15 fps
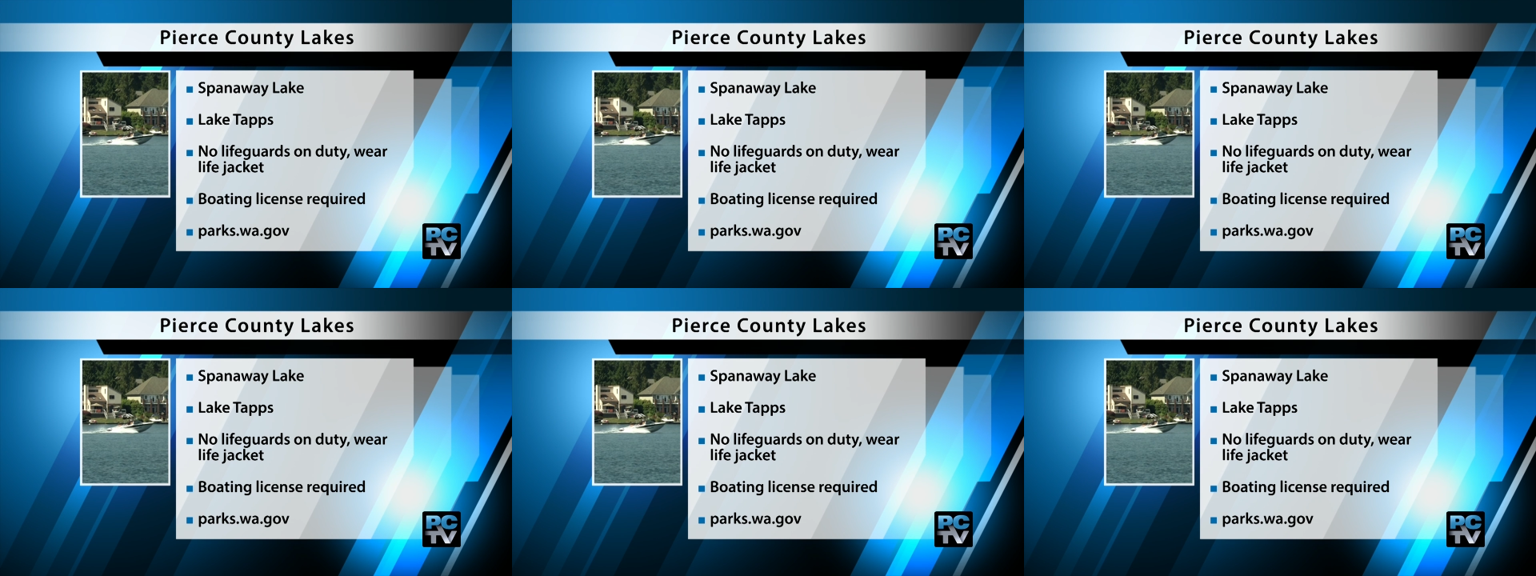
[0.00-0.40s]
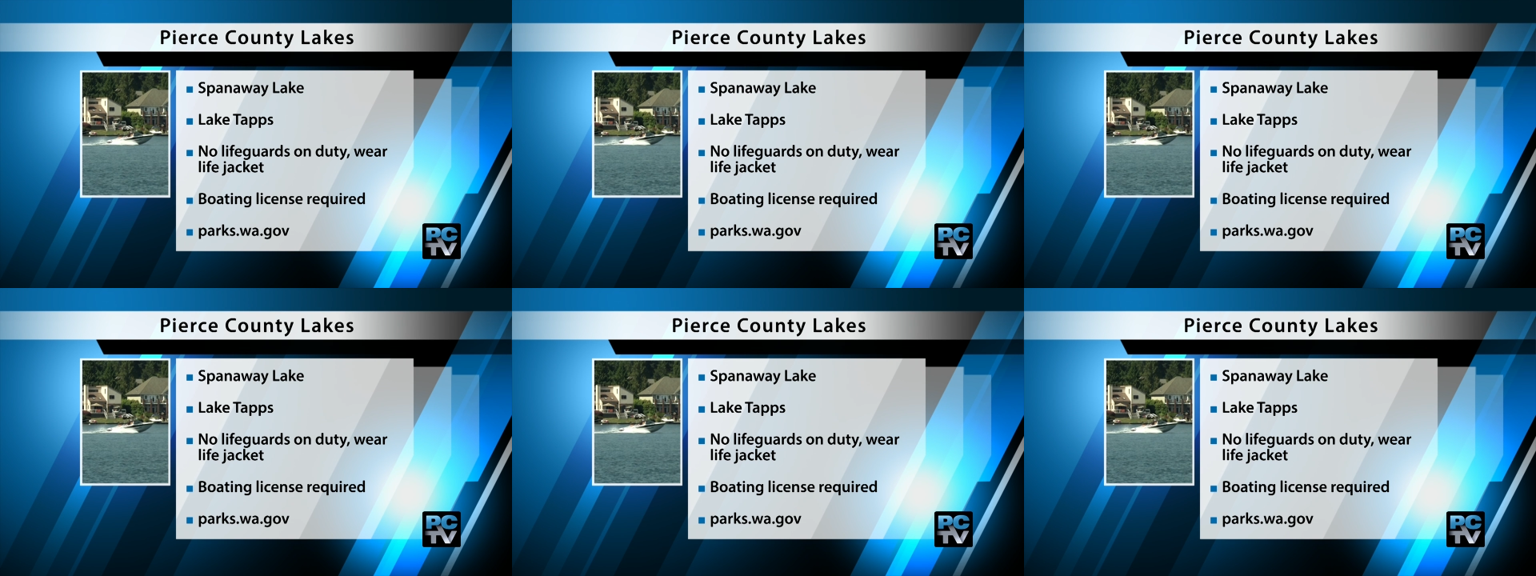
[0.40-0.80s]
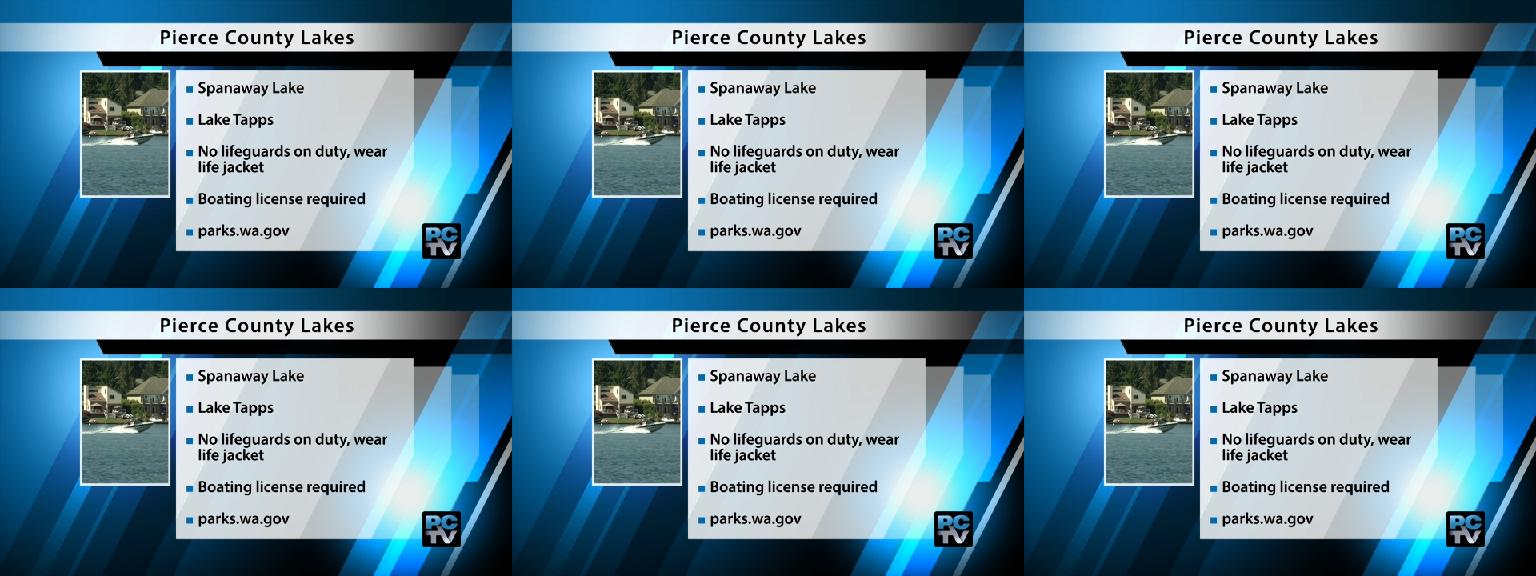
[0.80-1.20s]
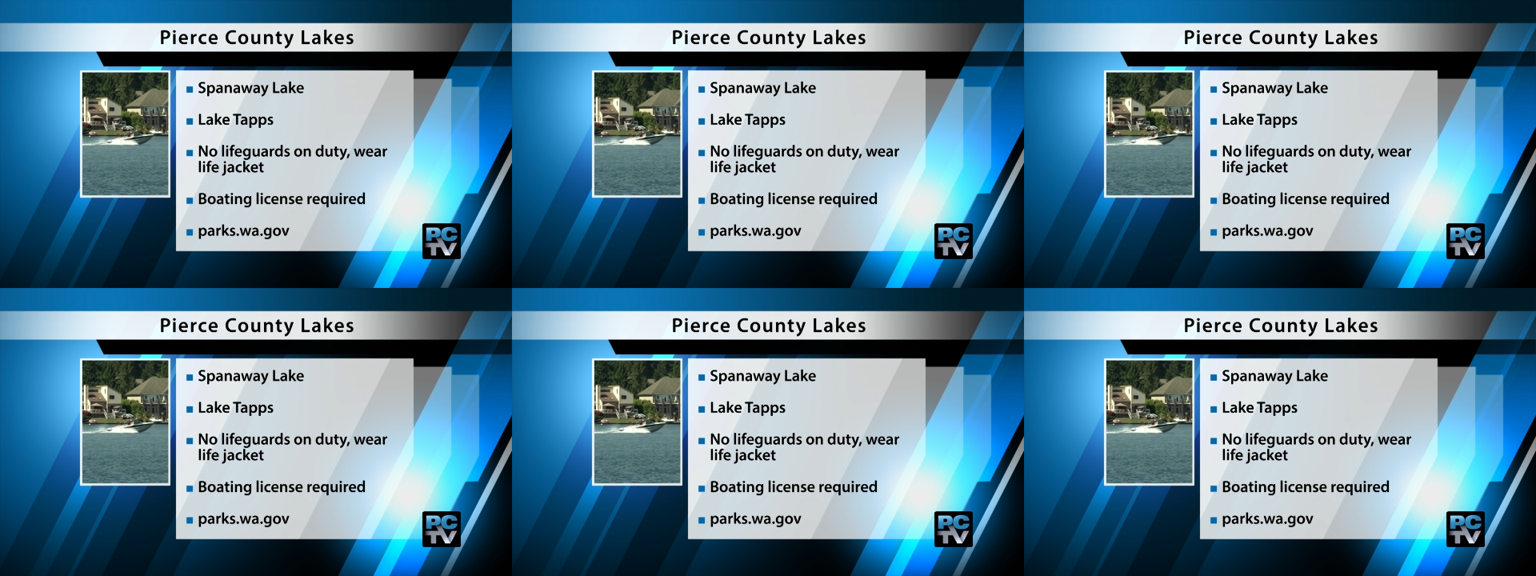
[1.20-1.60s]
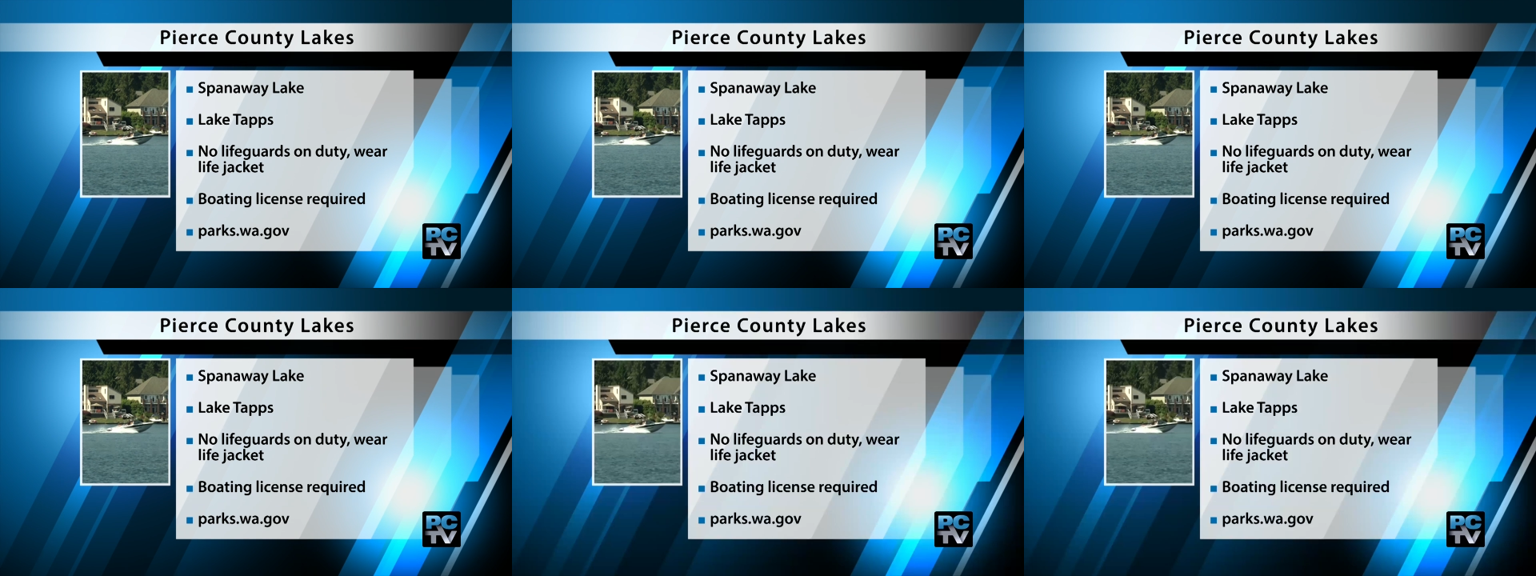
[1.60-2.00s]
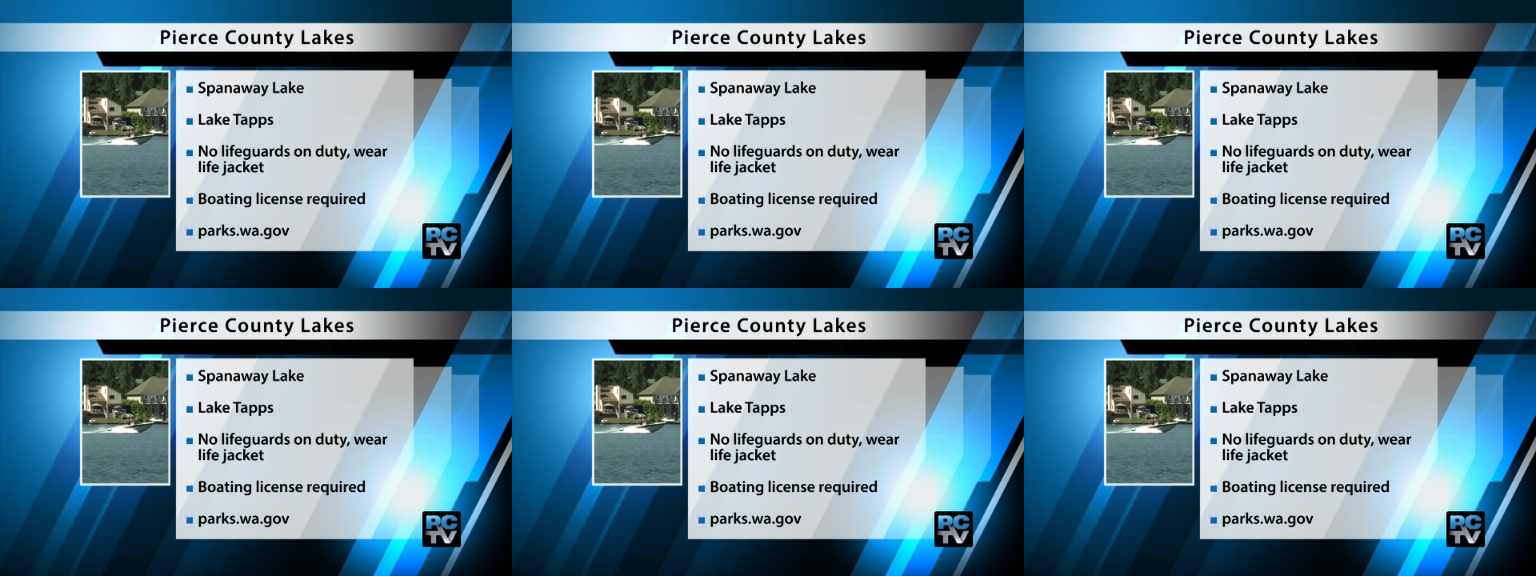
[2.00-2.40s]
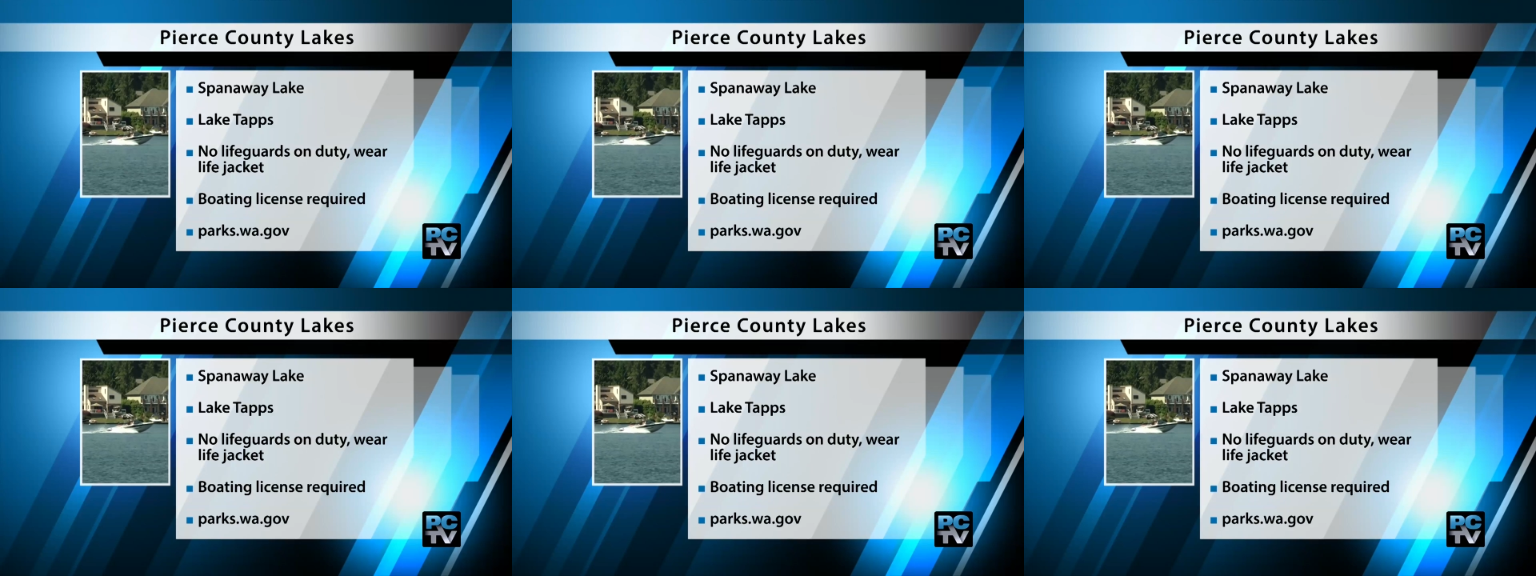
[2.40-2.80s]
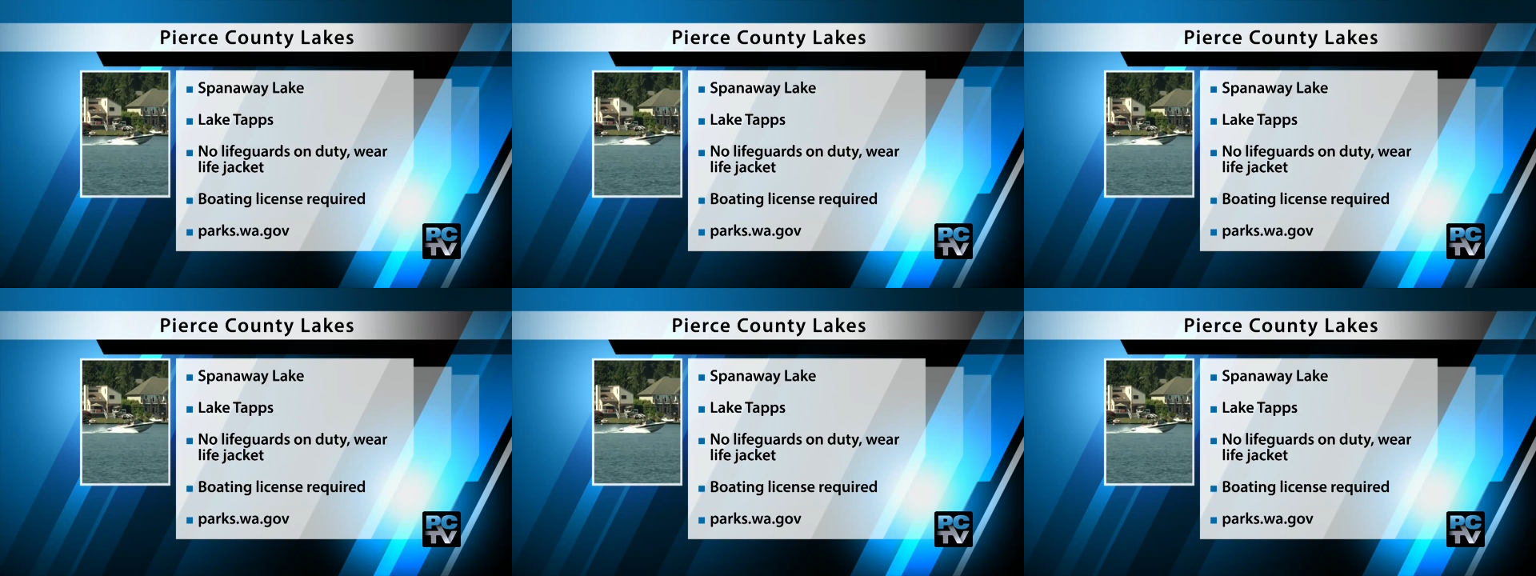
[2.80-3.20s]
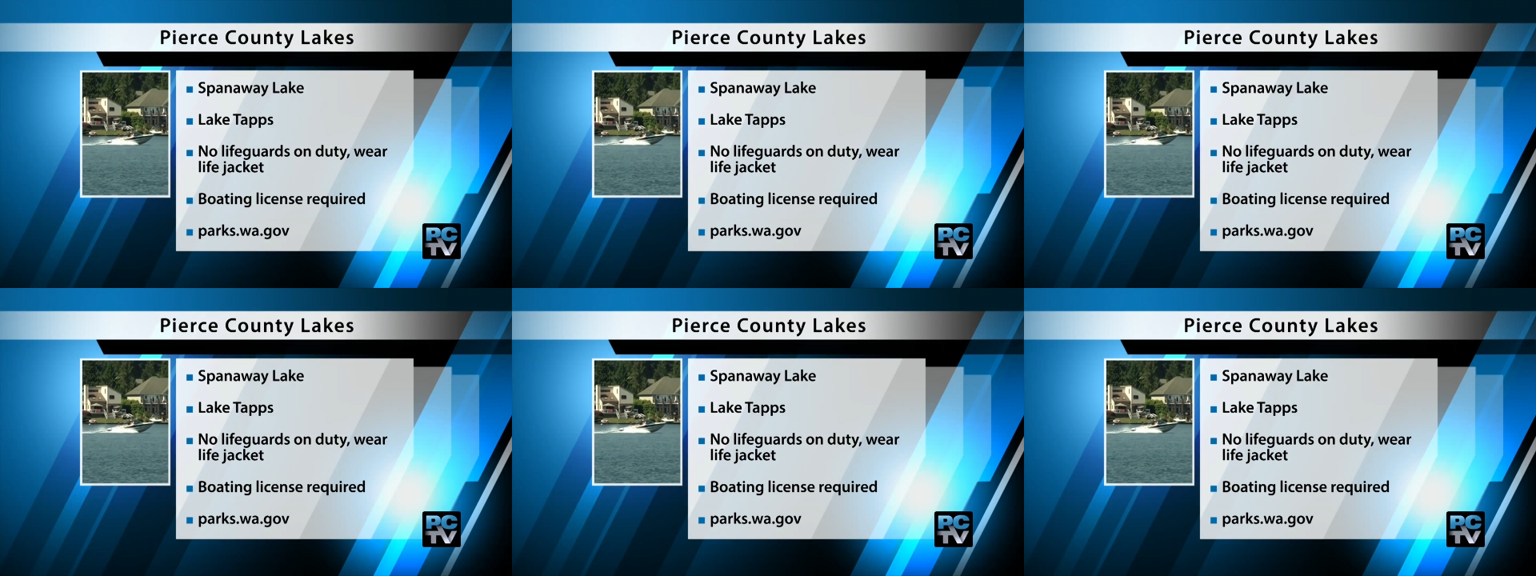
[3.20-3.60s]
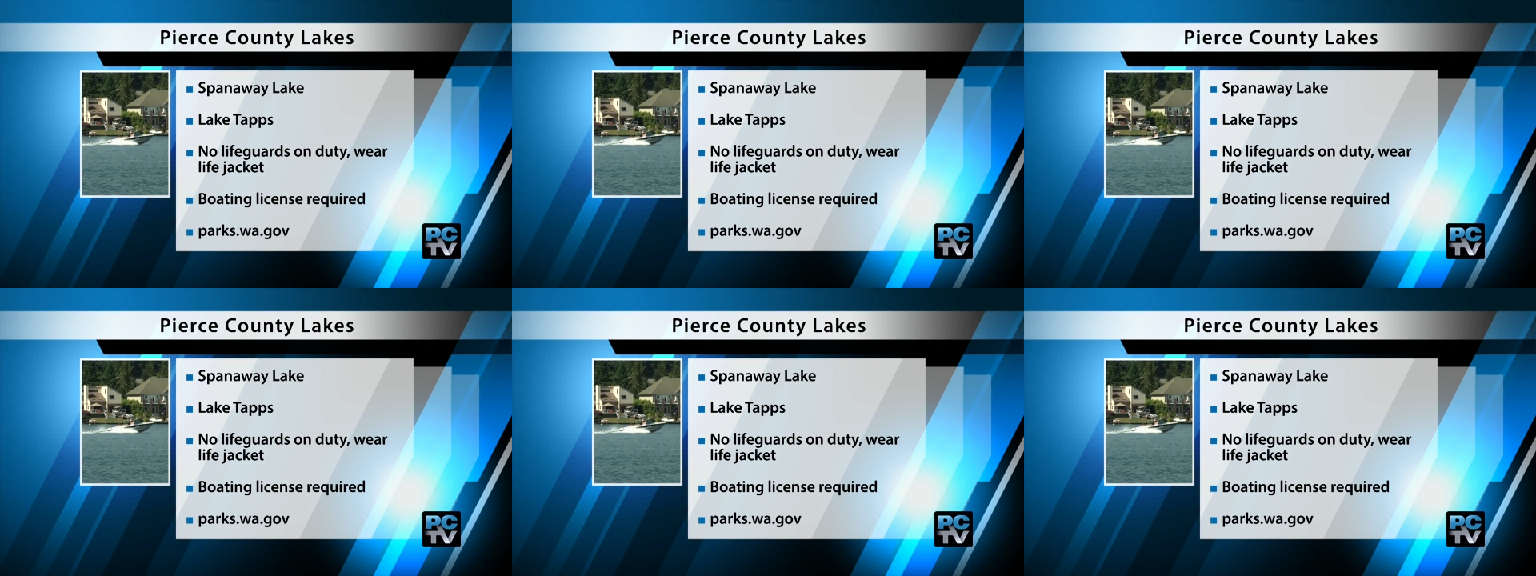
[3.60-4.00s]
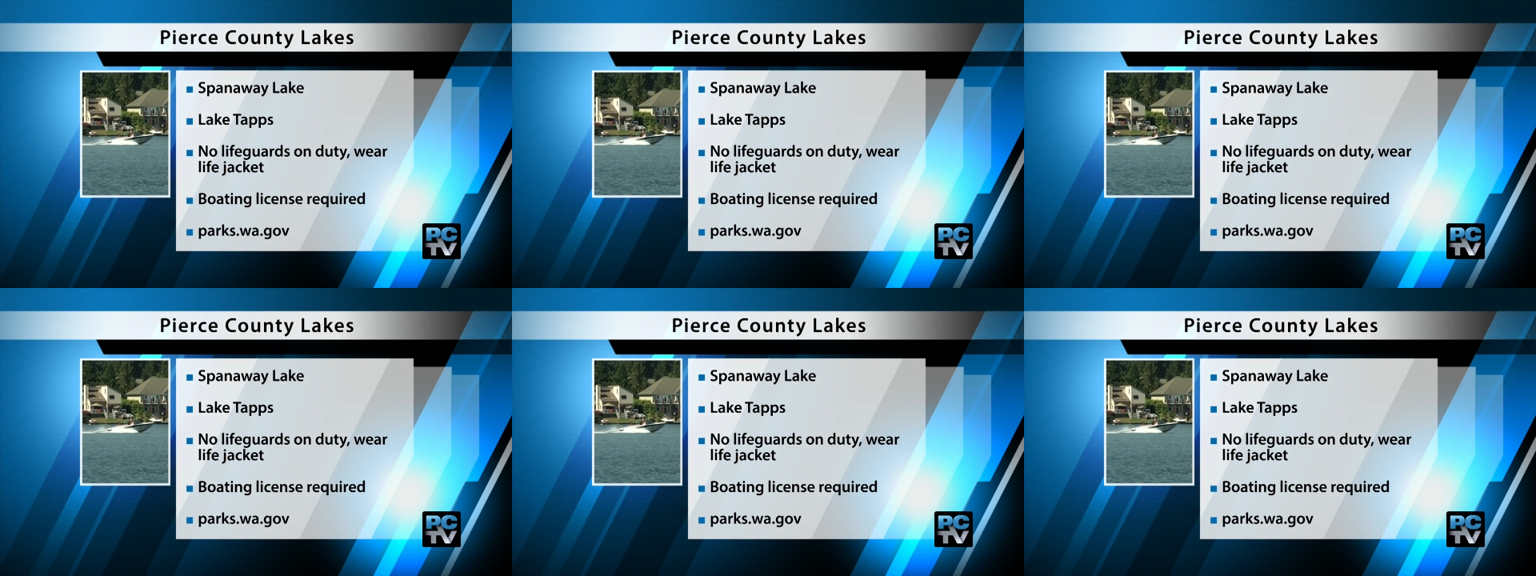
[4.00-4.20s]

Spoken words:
Nobody's mouth can be seen.